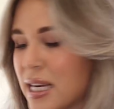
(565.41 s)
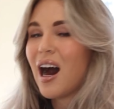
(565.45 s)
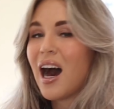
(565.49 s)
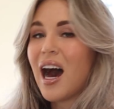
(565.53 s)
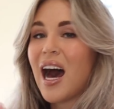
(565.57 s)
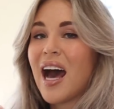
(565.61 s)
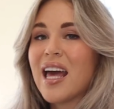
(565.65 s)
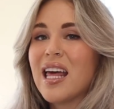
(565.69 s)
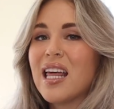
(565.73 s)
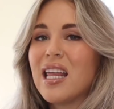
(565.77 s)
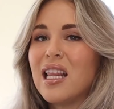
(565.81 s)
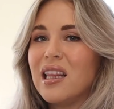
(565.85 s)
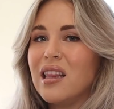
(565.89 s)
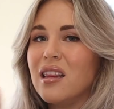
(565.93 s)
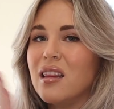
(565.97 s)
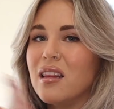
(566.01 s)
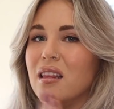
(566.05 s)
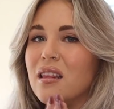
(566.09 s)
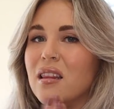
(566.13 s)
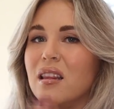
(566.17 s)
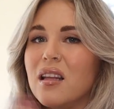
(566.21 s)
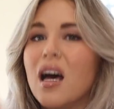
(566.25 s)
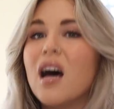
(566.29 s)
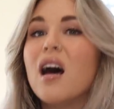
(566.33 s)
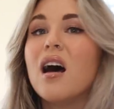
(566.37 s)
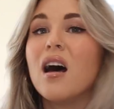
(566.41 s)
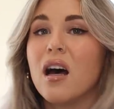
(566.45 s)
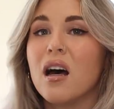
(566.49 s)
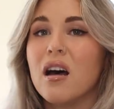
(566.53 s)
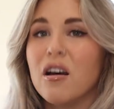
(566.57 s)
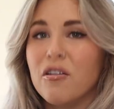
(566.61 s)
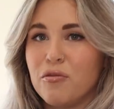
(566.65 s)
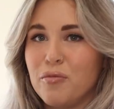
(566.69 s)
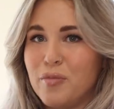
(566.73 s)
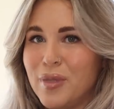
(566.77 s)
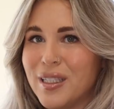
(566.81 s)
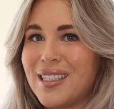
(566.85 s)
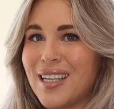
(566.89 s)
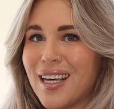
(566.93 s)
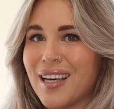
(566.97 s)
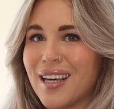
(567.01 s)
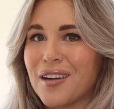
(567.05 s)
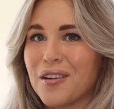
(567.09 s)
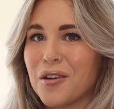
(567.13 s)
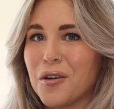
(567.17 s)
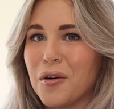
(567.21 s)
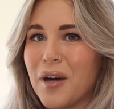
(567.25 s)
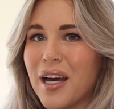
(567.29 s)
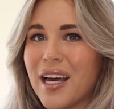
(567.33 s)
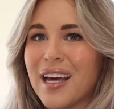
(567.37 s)
I love
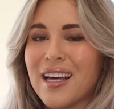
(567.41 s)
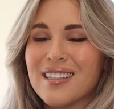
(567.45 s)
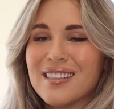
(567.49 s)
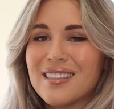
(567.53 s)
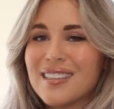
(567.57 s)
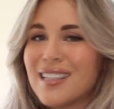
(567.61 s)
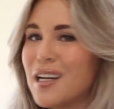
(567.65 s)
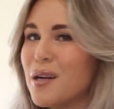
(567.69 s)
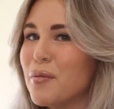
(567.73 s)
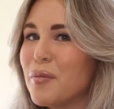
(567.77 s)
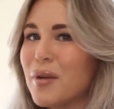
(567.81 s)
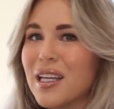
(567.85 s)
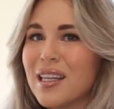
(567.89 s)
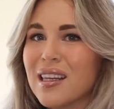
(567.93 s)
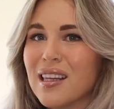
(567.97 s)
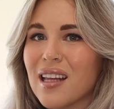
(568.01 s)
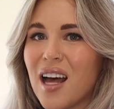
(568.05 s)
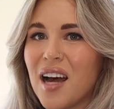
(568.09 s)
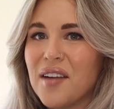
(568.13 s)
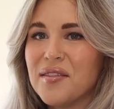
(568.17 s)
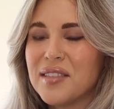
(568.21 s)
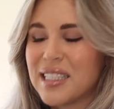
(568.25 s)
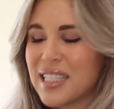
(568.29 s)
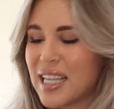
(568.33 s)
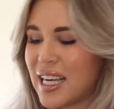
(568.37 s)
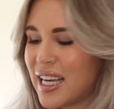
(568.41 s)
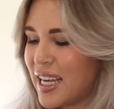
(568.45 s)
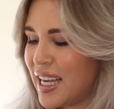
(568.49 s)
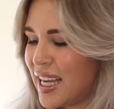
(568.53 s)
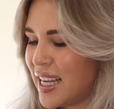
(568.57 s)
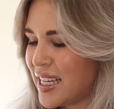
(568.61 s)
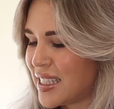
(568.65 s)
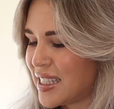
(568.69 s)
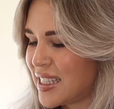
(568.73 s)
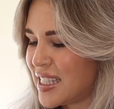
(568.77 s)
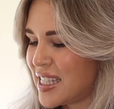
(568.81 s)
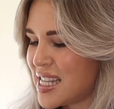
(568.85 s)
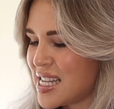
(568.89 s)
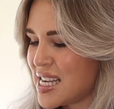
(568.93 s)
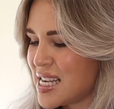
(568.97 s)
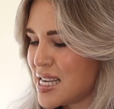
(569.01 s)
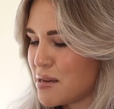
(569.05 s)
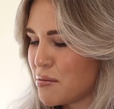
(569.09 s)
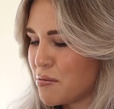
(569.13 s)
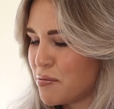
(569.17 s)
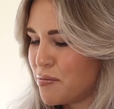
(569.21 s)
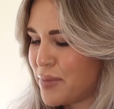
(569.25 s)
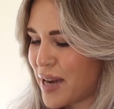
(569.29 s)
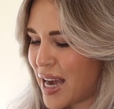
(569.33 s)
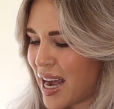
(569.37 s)
botanical hay. Cinnabun loves it. It's the
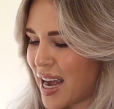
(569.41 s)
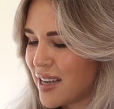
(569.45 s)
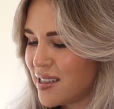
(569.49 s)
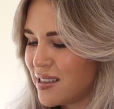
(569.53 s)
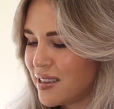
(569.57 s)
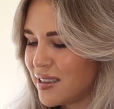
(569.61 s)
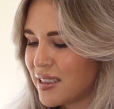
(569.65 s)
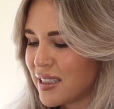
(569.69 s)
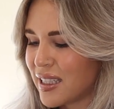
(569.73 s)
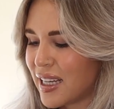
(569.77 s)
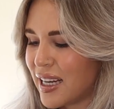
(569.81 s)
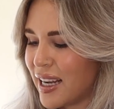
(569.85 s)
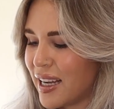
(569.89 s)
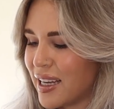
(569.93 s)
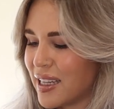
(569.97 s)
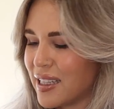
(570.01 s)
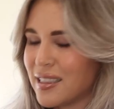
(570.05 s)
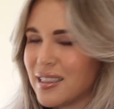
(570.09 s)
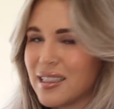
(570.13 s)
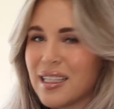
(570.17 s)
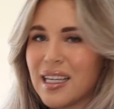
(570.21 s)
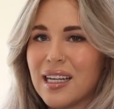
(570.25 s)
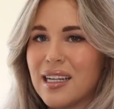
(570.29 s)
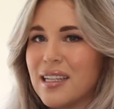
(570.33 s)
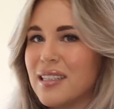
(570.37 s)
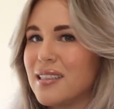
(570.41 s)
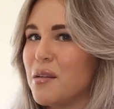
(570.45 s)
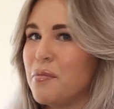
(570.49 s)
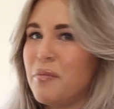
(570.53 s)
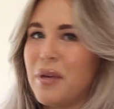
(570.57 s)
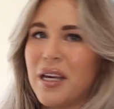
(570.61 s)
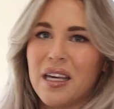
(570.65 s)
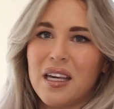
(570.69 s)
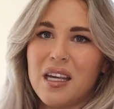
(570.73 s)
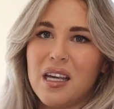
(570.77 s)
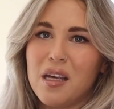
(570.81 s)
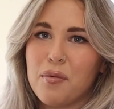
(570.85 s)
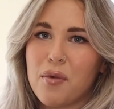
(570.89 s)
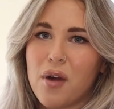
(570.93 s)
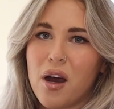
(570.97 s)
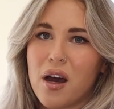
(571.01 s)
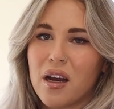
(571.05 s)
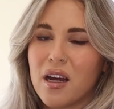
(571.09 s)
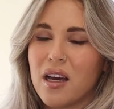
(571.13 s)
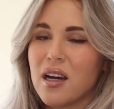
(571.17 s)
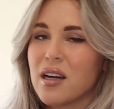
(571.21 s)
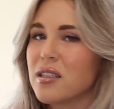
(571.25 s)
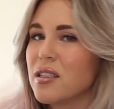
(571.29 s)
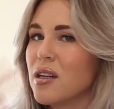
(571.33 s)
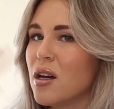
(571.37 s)
best, and it is a binky
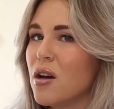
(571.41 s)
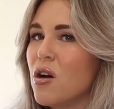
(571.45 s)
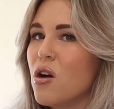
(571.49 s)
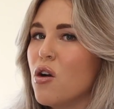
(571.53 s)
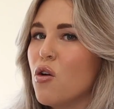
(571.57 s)
product.